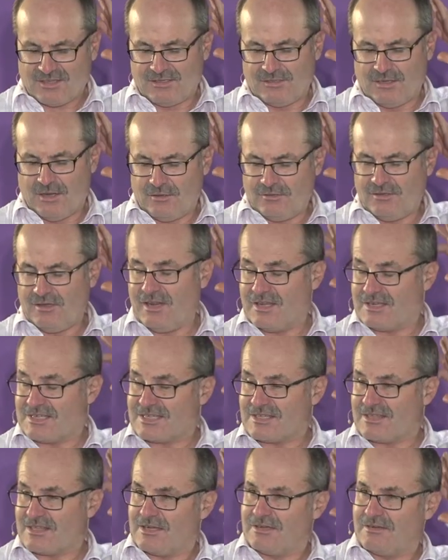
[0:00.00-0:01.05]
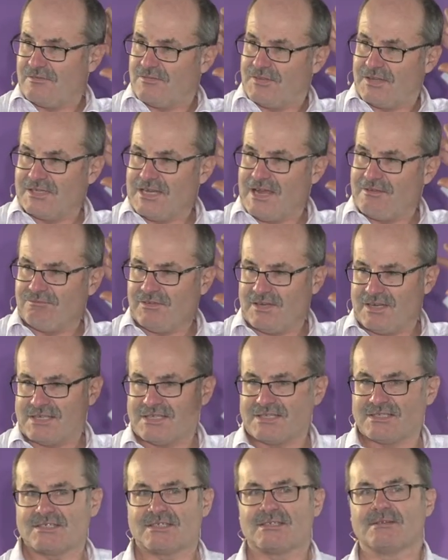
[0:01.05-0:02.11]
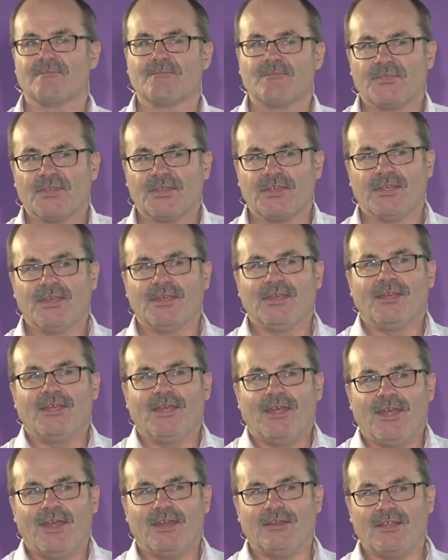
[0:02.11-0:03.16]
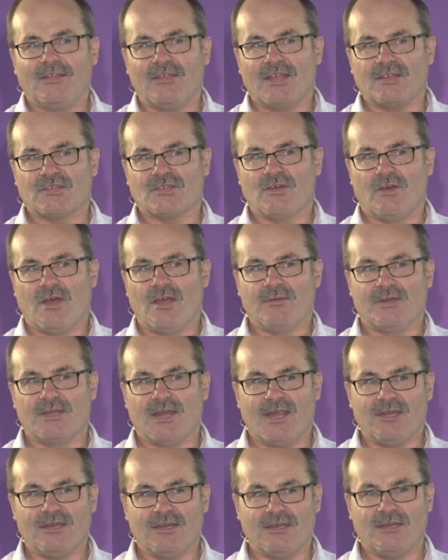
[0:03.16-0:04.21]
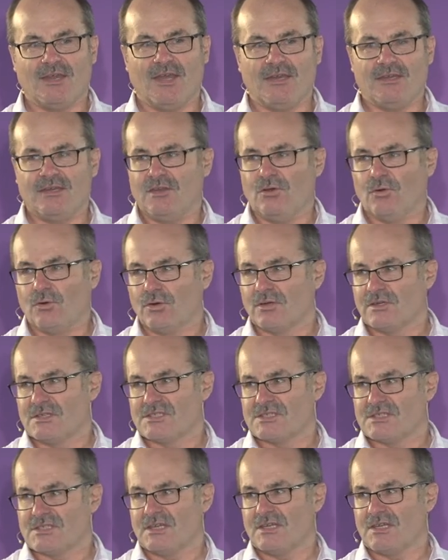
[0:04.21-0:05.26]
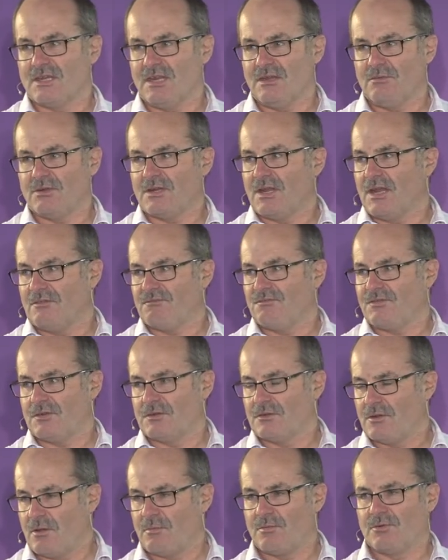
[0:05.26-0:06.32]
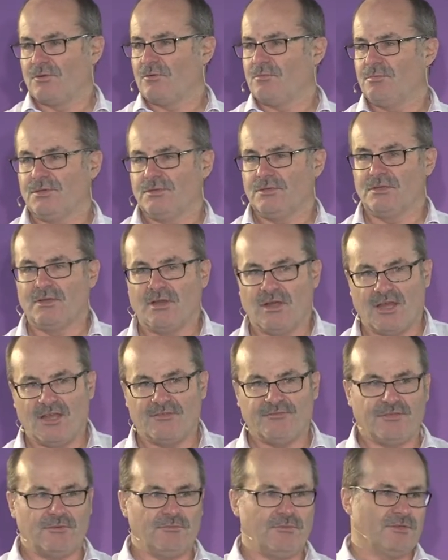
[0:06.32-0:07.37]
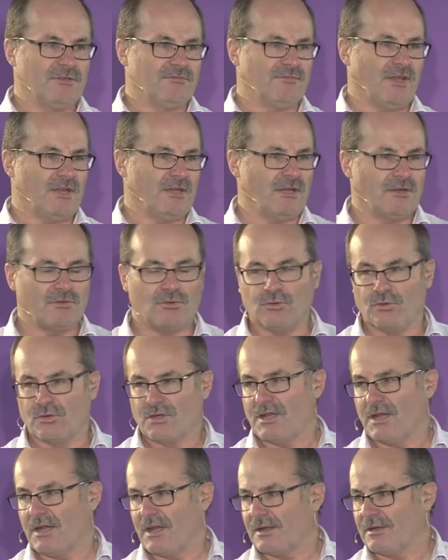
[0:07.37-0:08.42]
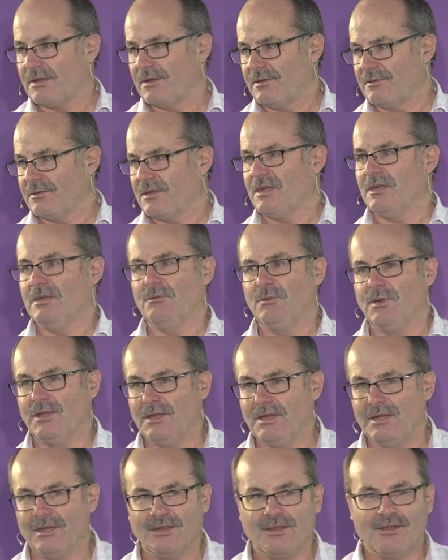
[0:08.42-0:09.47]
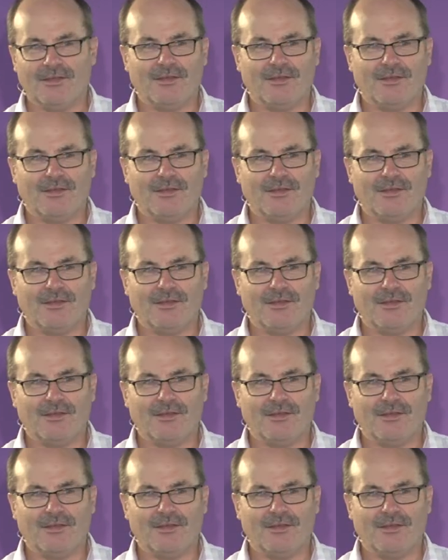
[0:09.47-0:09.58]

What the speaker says: the loneliest, the loveliest. And at that time in 1880, Auckland City would have had phenomenal bird life. It would have had at kōkākō, kiwi,